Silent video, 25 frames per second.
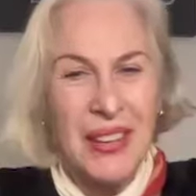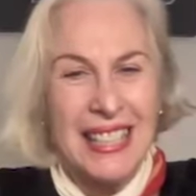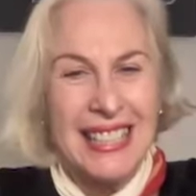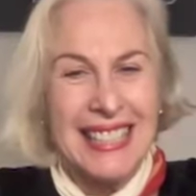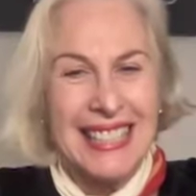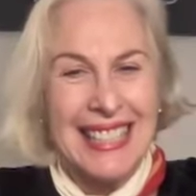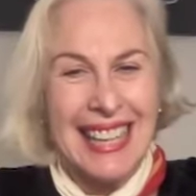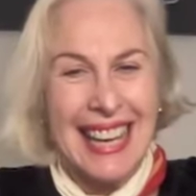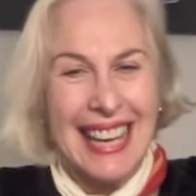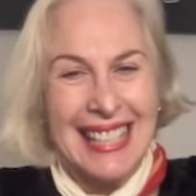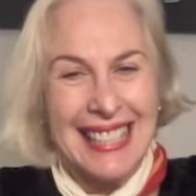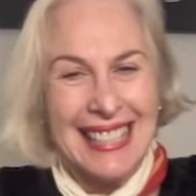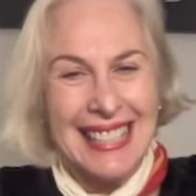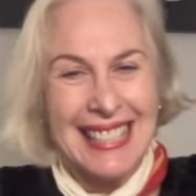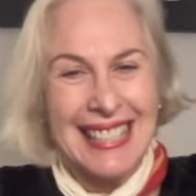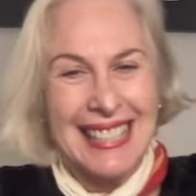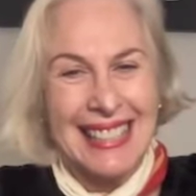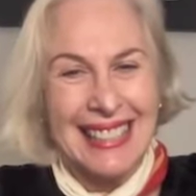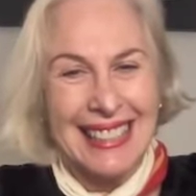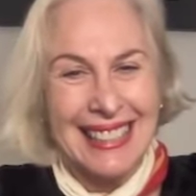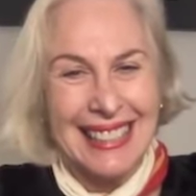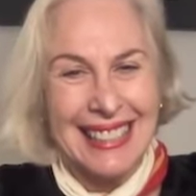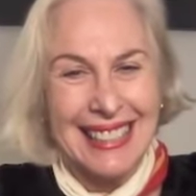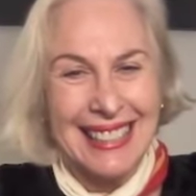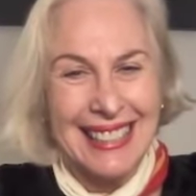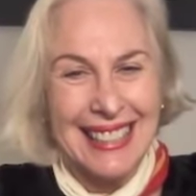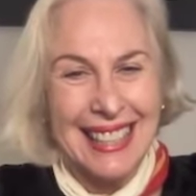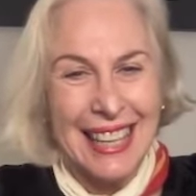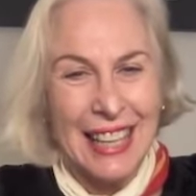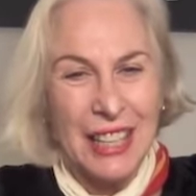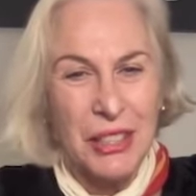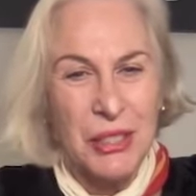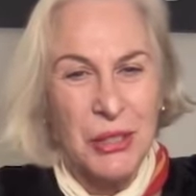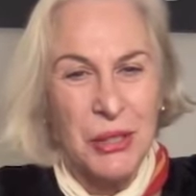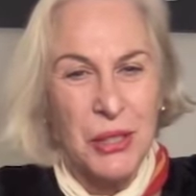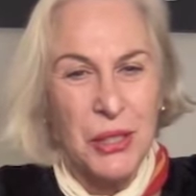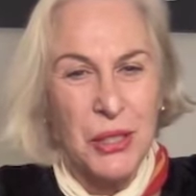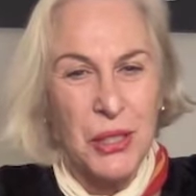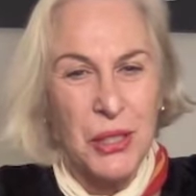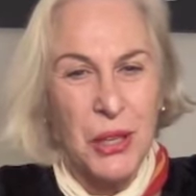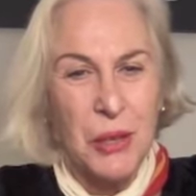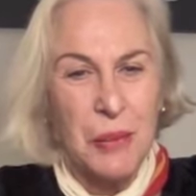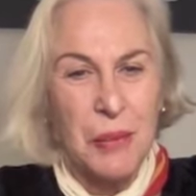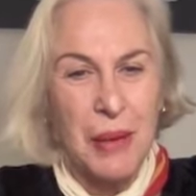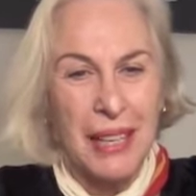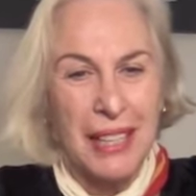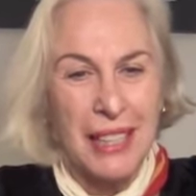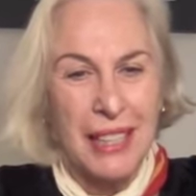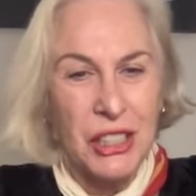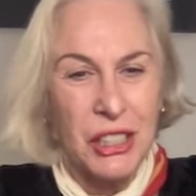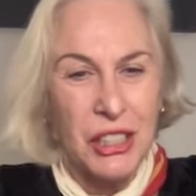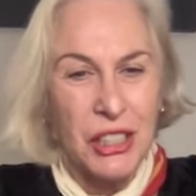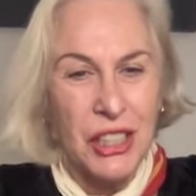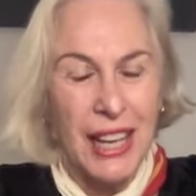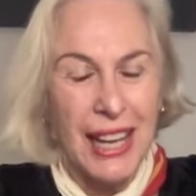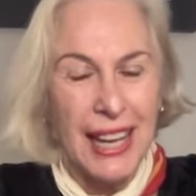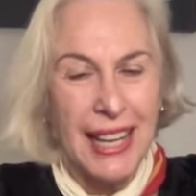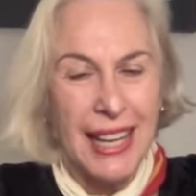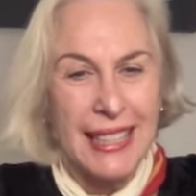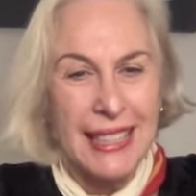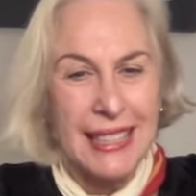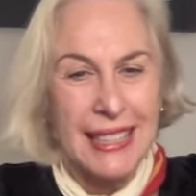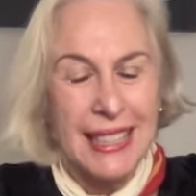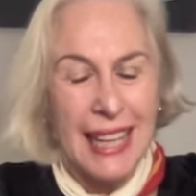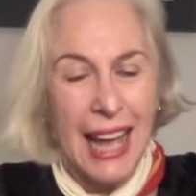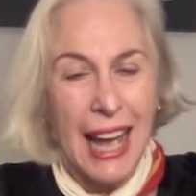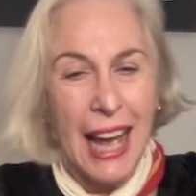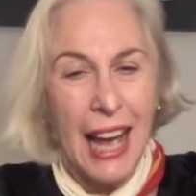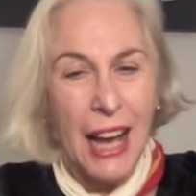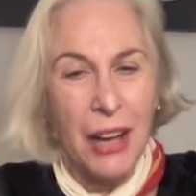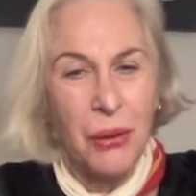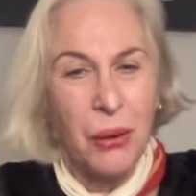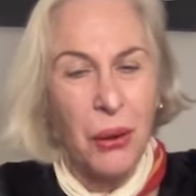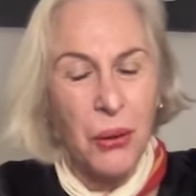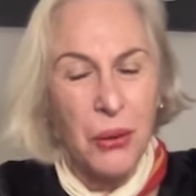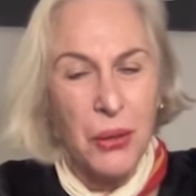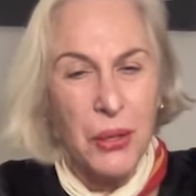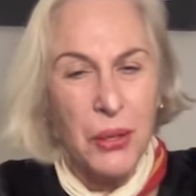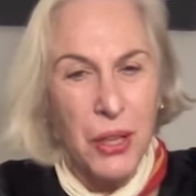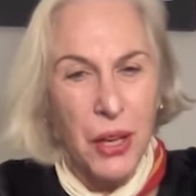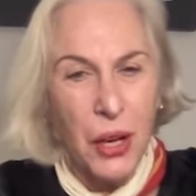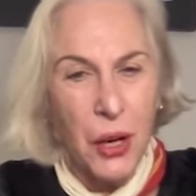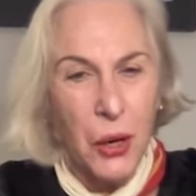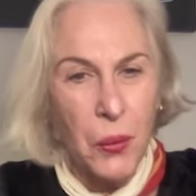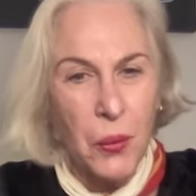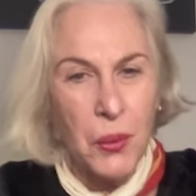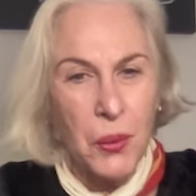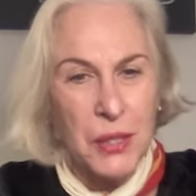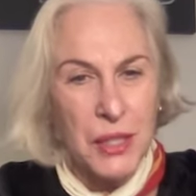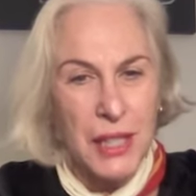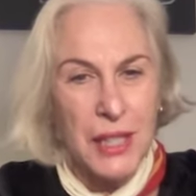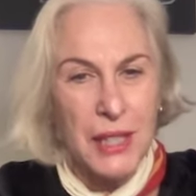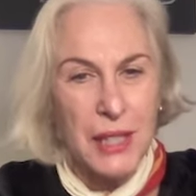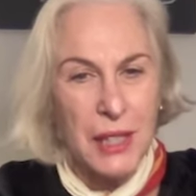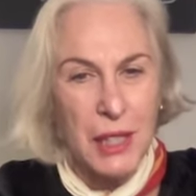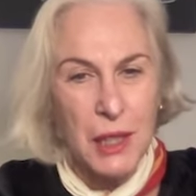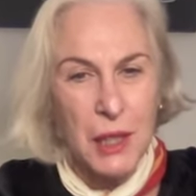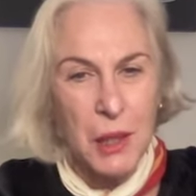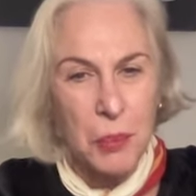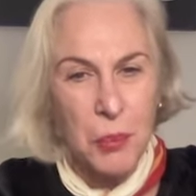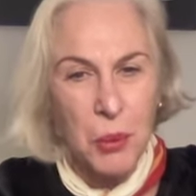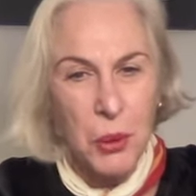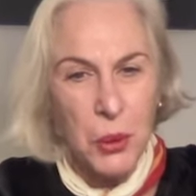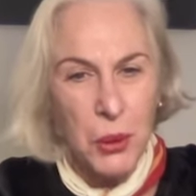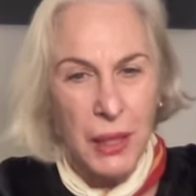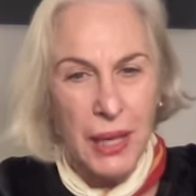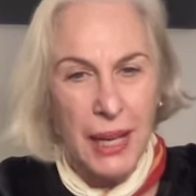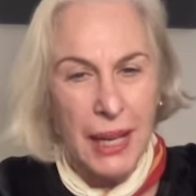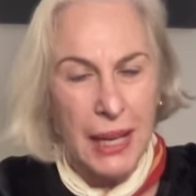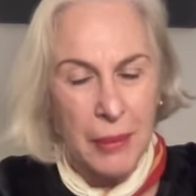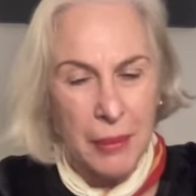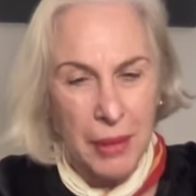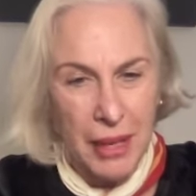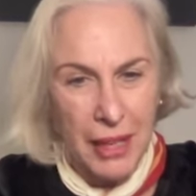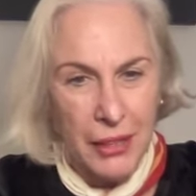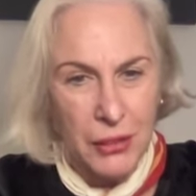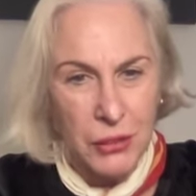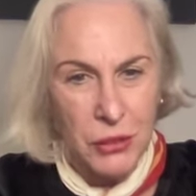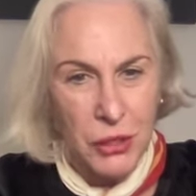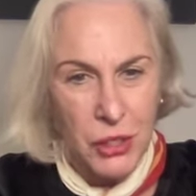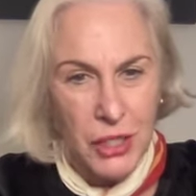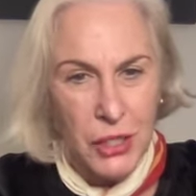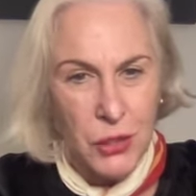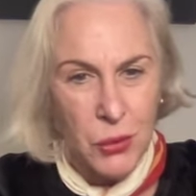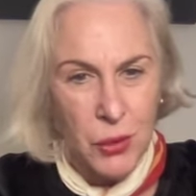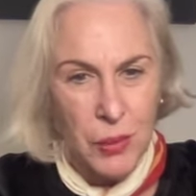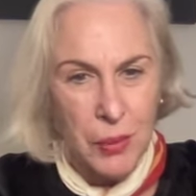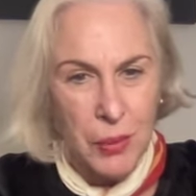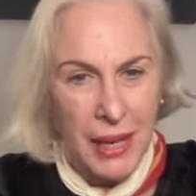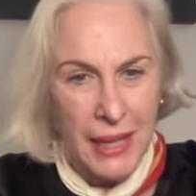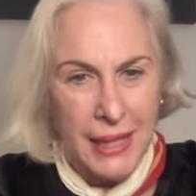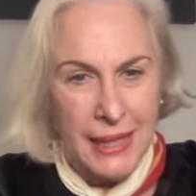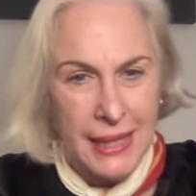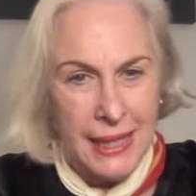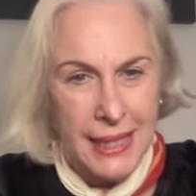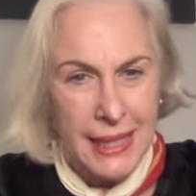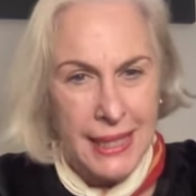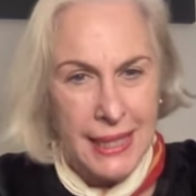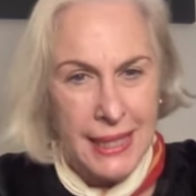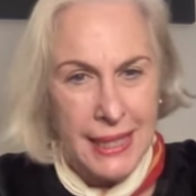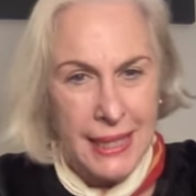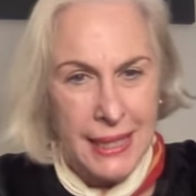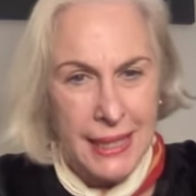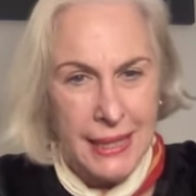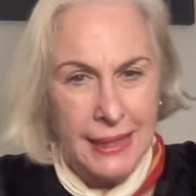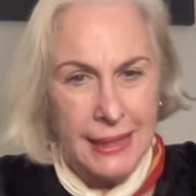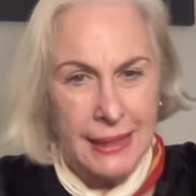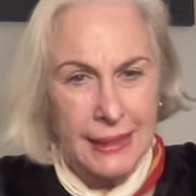fantastic. Thank you so much. And how long ago was it that the book came out? Just remind us.